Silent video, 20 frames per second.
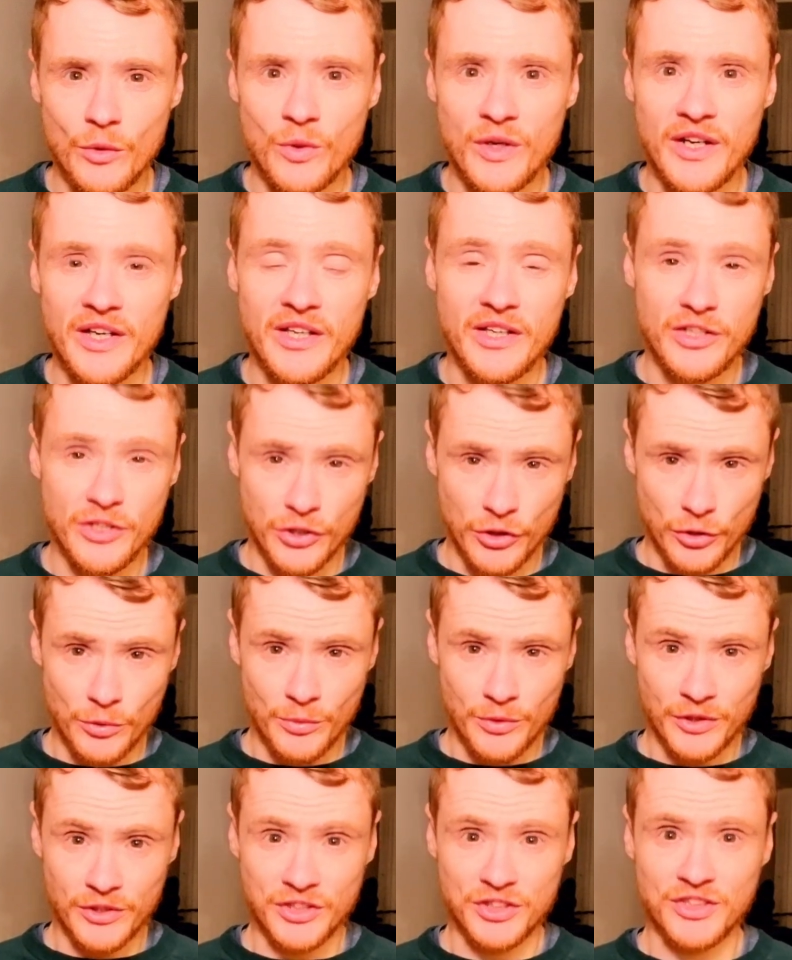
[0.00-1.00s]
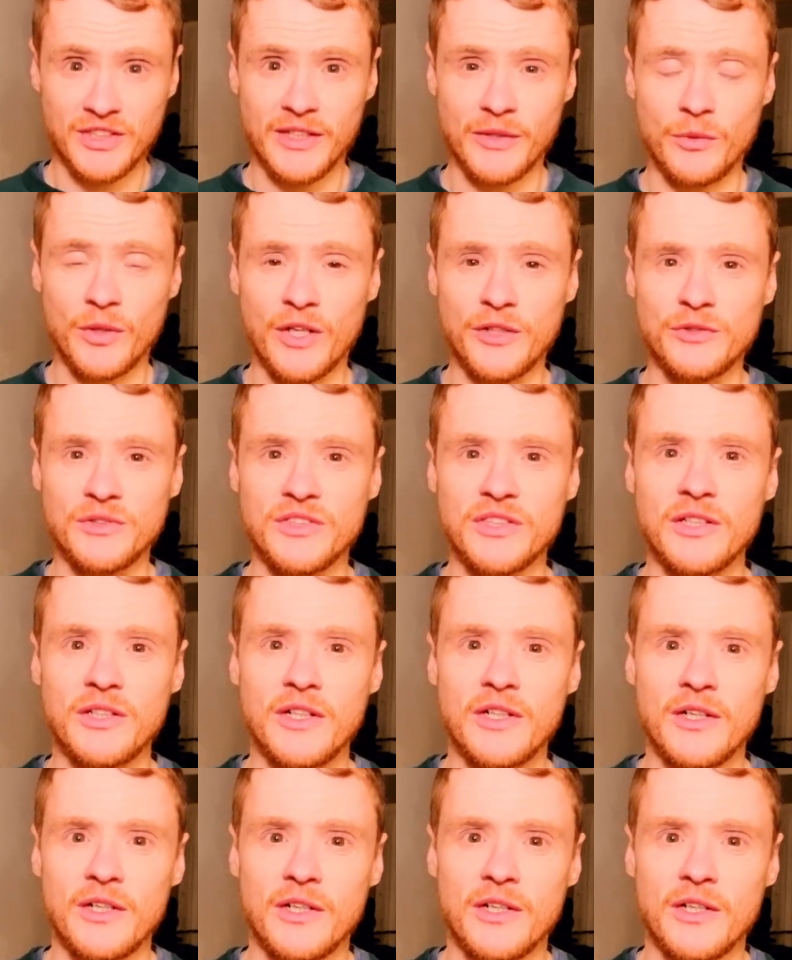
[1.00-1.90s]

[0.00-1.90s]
where he humorously wrote,